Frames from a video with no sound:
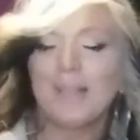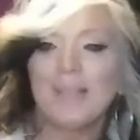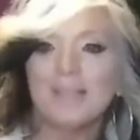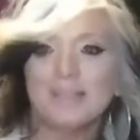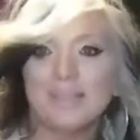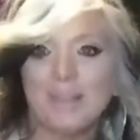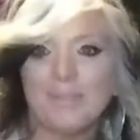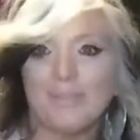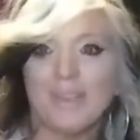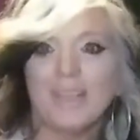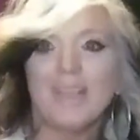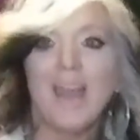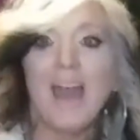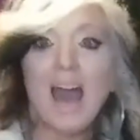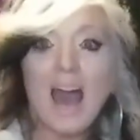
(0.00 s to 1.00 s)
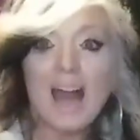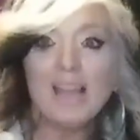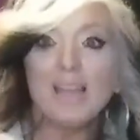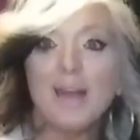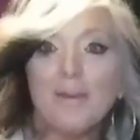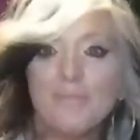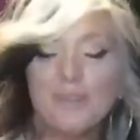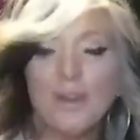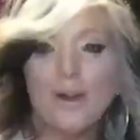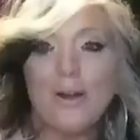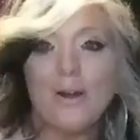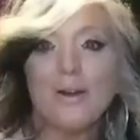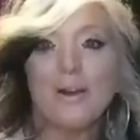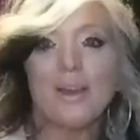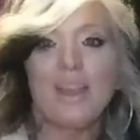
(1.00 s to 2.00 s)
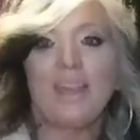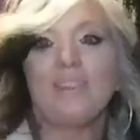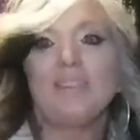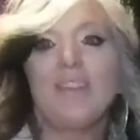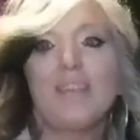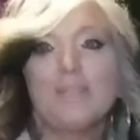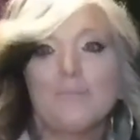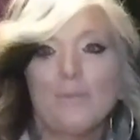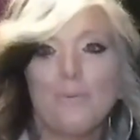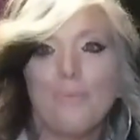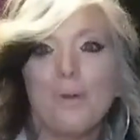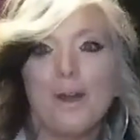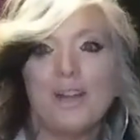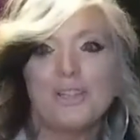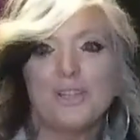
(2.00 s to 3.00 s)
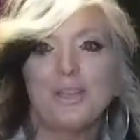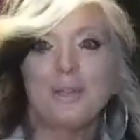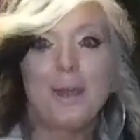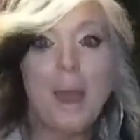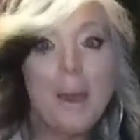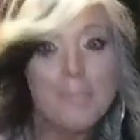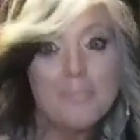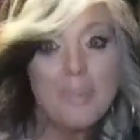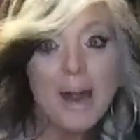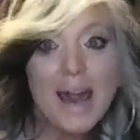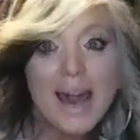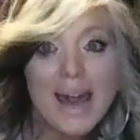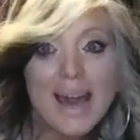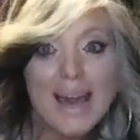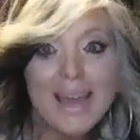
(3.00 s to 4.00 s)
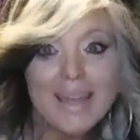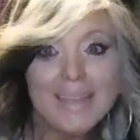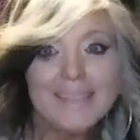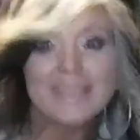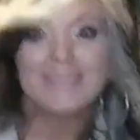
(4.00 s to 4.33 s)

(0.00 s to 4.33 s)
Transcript: Thanksgiving. I love y'all, and thanks for watching. Bye!